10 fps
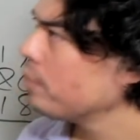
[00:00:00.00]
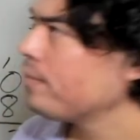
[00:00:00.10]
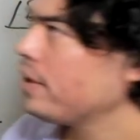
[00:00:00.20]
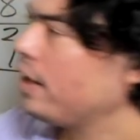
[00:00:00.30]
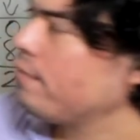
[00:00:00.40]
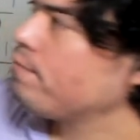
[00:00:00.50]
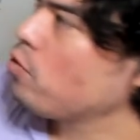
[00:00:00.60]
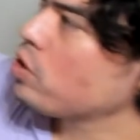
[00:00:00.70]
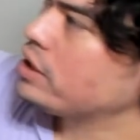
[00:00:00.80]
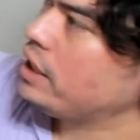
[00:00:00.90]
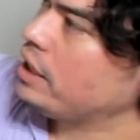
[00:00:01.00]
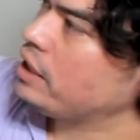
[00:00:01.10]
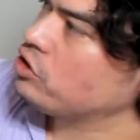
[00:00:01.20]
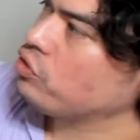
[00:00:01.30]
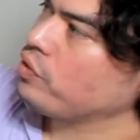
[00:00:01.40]
If 14 is
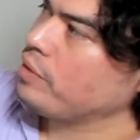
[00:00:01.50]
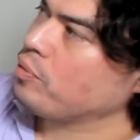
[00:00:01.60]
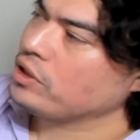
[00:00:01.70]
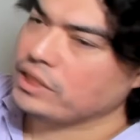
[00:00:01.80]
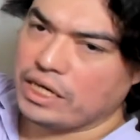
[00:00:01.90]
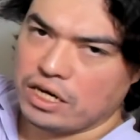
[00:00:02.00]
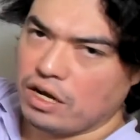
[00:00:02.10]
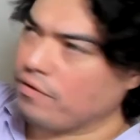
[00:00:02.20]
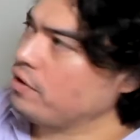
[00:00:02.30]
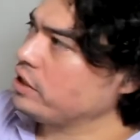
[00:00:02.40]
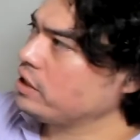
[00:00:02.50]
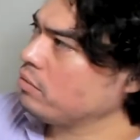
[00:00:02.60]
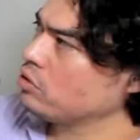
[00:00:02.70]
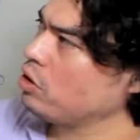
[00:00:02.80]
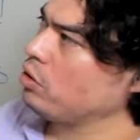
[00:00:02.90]
3% of some
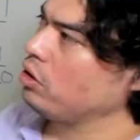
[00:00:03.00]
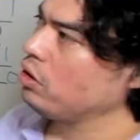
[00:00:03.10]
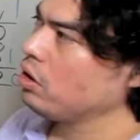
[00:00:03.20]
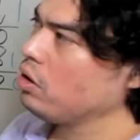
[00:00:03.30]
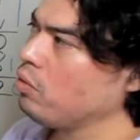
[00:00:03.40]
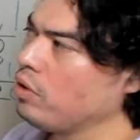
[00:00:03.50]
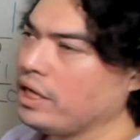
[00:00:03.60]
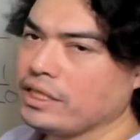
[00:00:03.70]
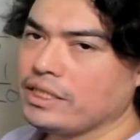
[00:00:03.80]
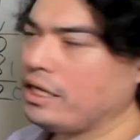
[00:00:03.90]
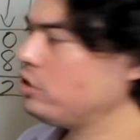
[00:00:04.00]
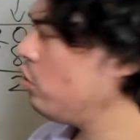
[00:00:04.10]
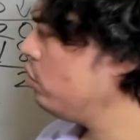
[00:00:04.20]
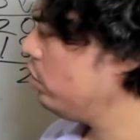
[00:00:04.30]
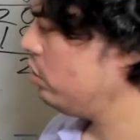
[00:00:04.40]
total, what is that total?